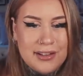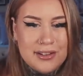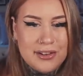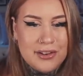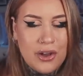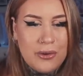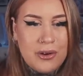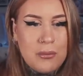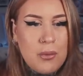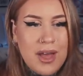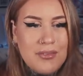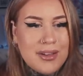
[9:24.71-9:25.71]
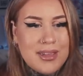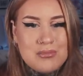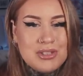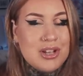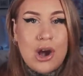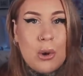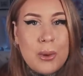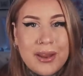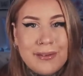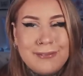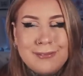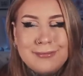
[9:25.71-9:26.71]
You know, like whatever keeps you
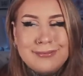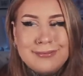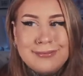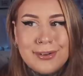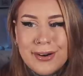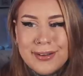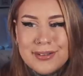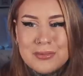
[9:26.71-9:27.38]
going, right?